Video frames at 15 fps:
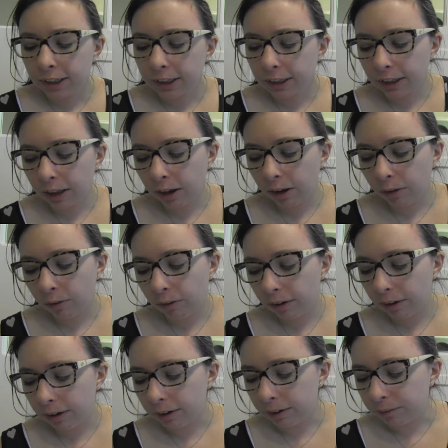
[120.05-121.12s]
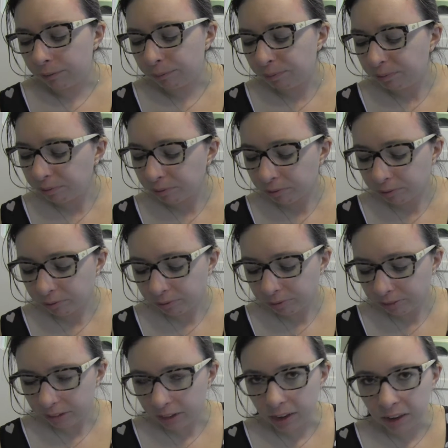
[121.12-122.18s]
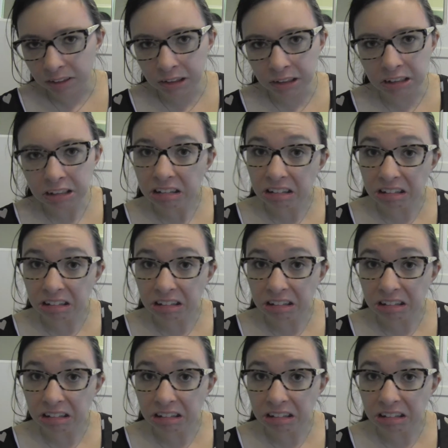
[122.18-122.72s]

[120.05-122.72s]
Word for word: So, um, this is a